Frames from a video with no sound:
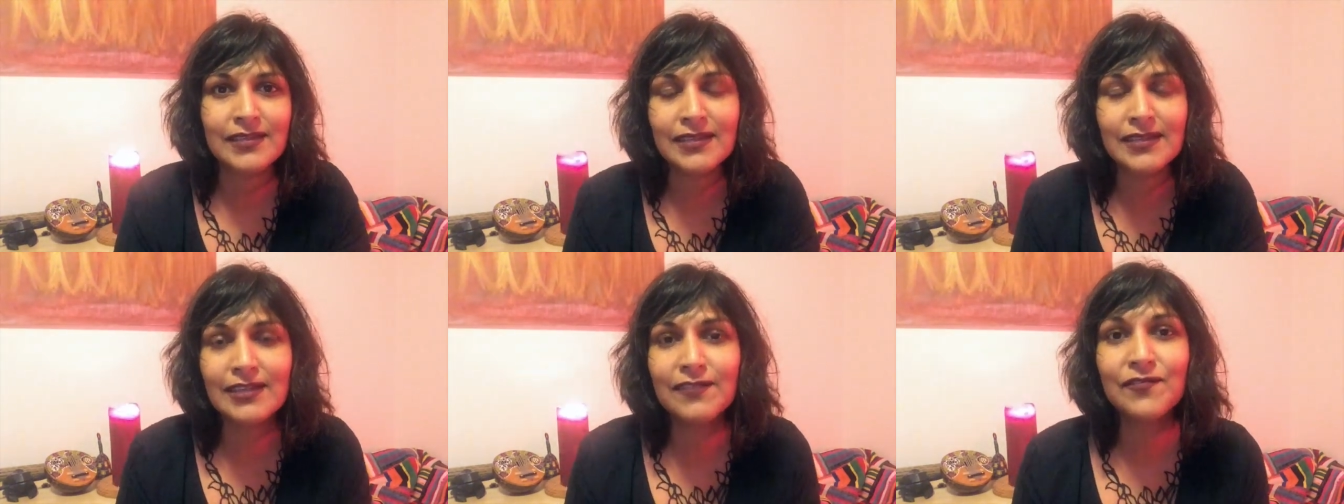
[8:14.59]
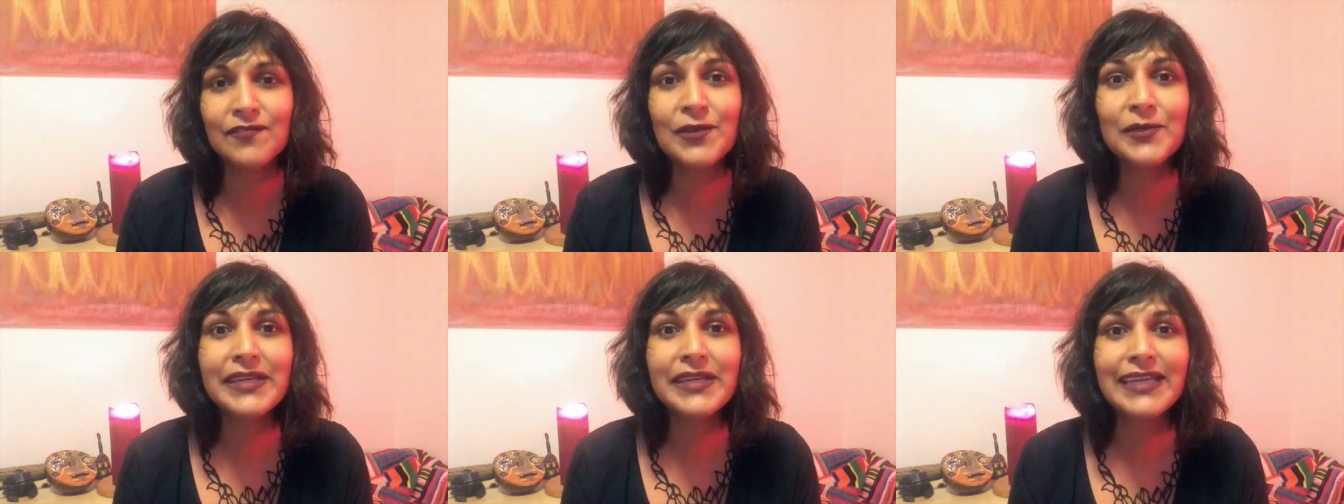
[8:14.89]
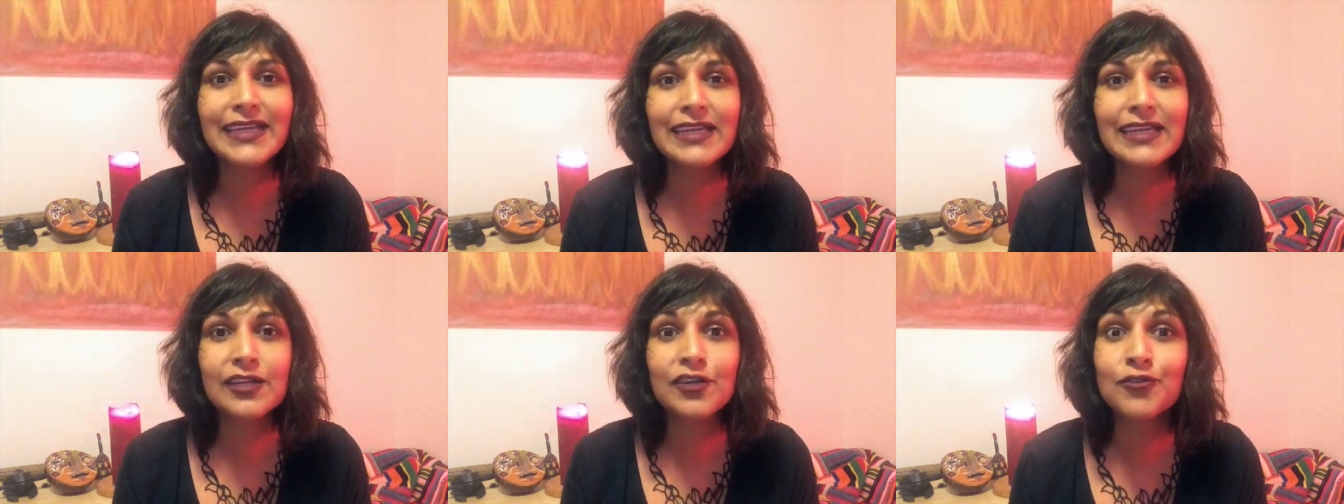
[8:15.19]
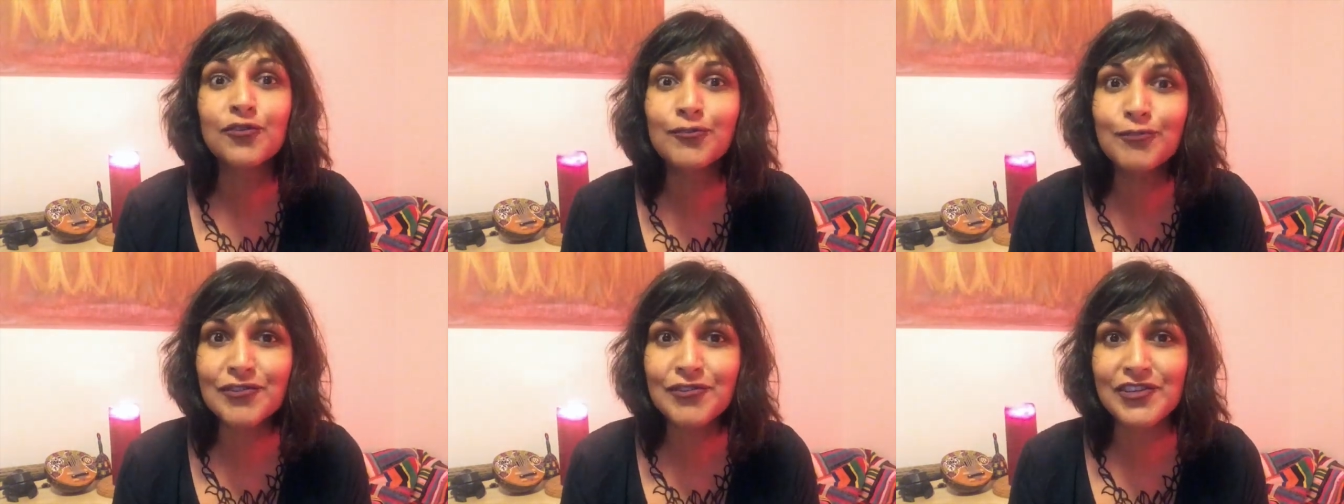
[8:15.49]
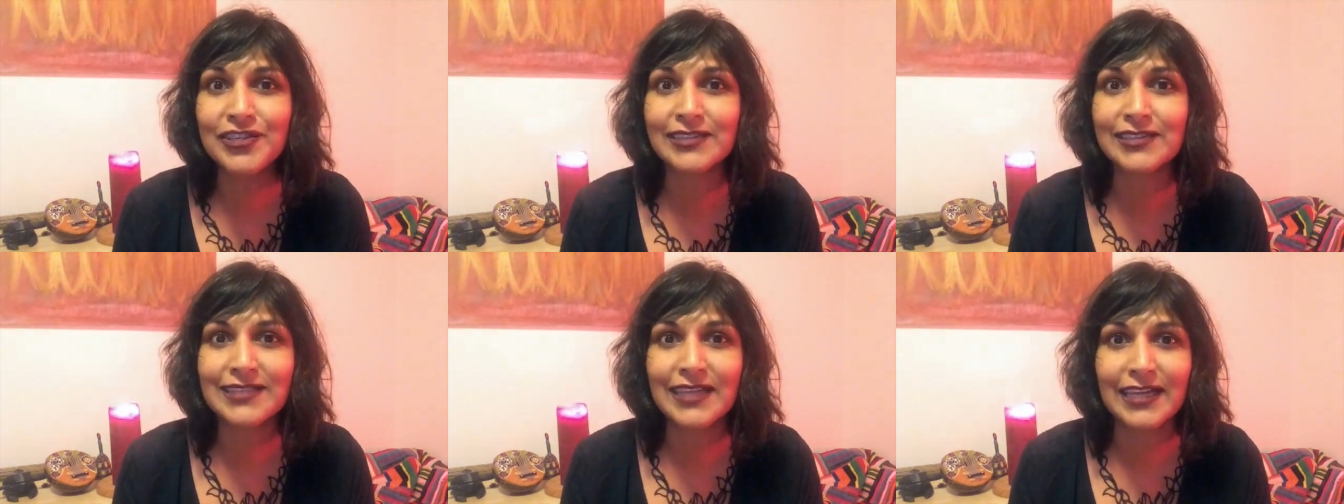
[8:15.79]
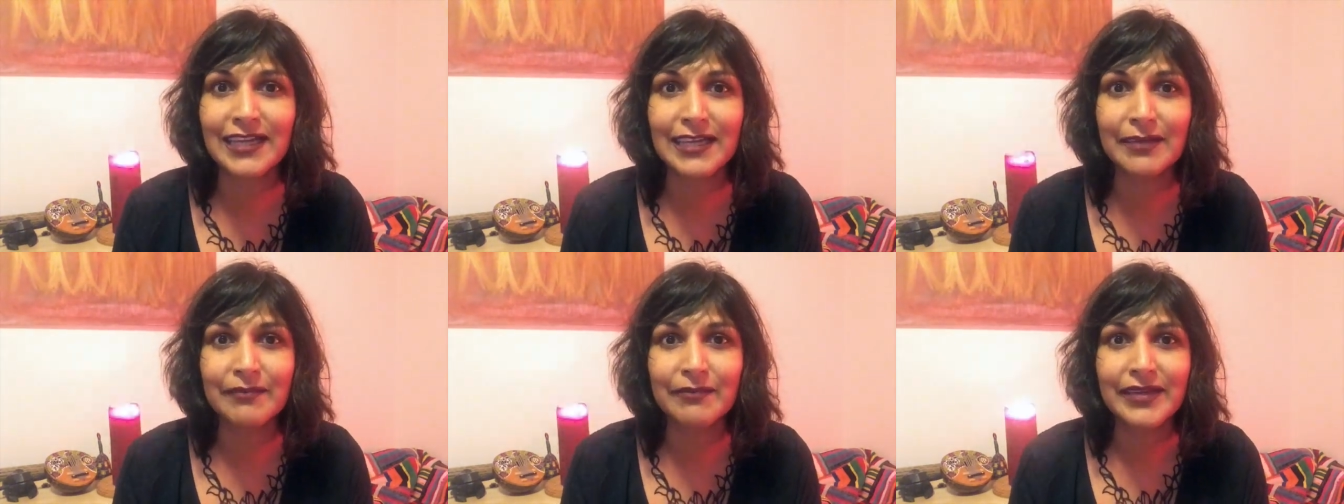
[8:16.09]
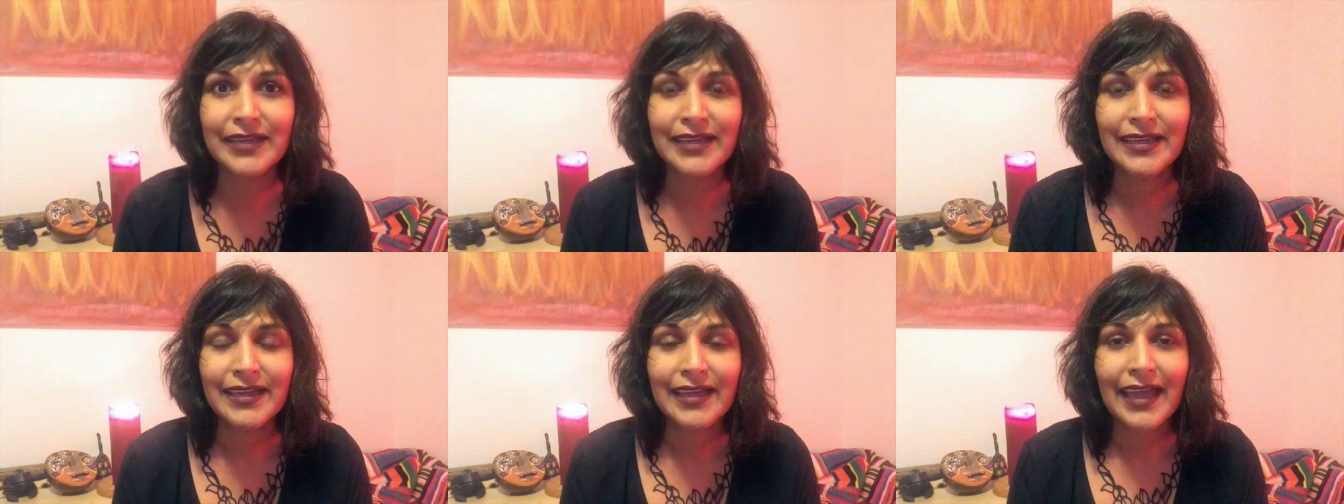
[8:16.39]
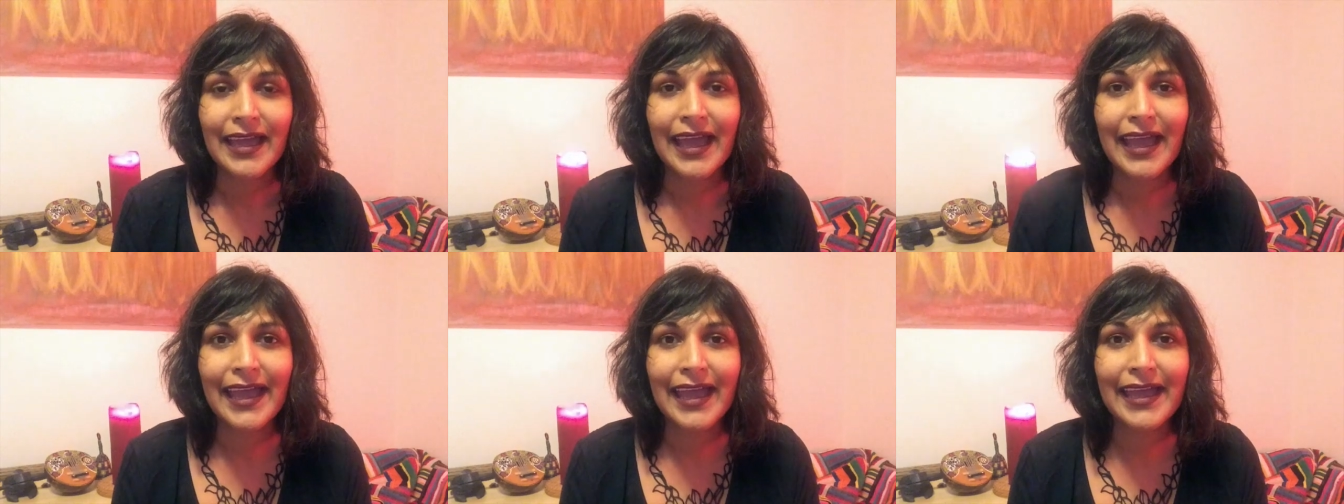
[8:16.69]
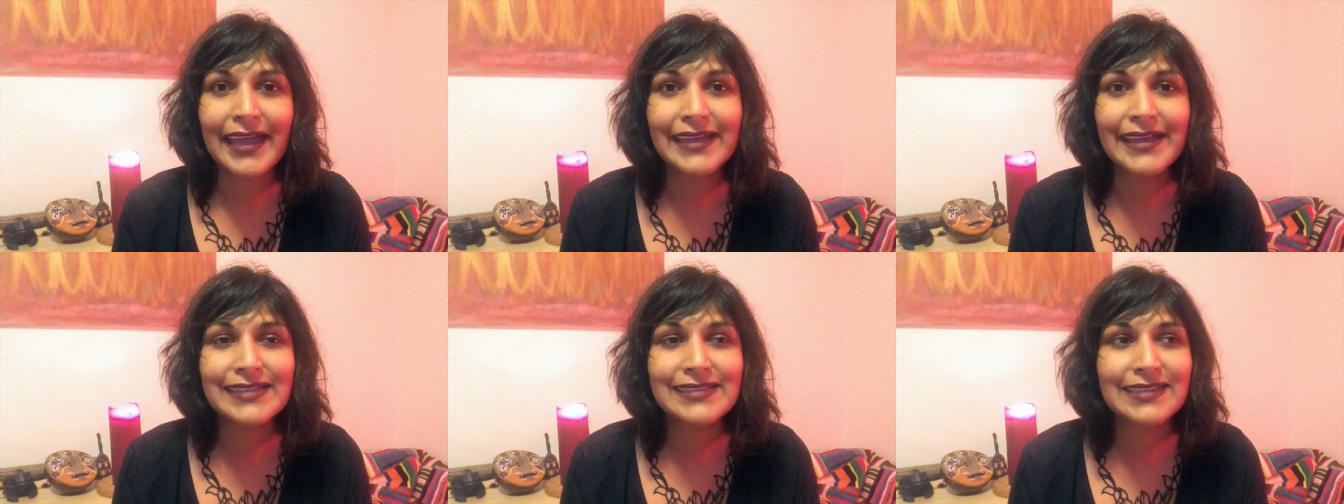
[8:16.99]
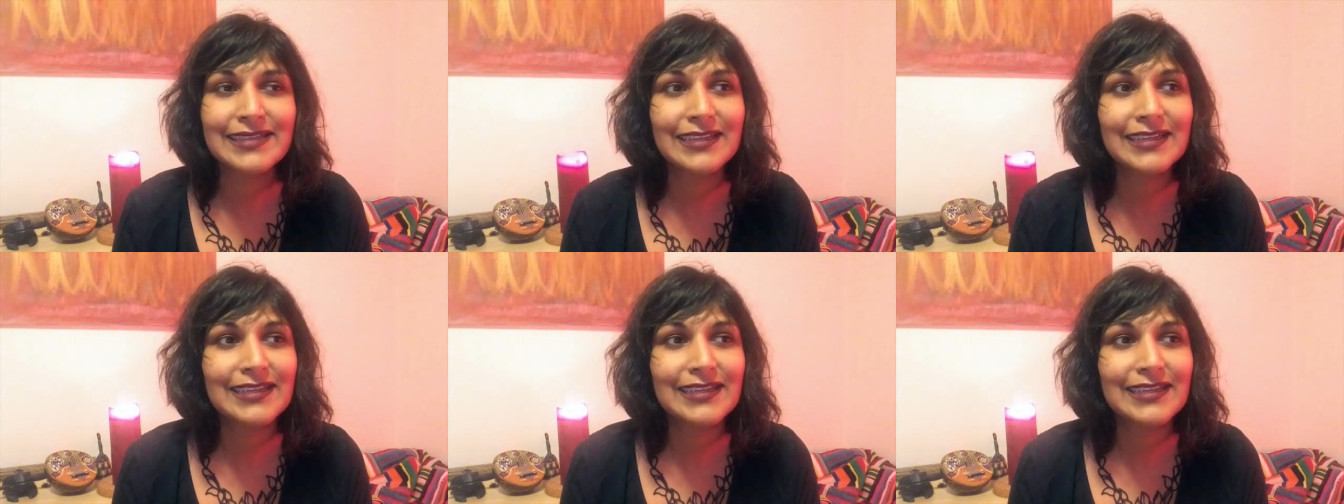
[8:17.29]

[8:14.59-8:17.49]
a very crucial time, and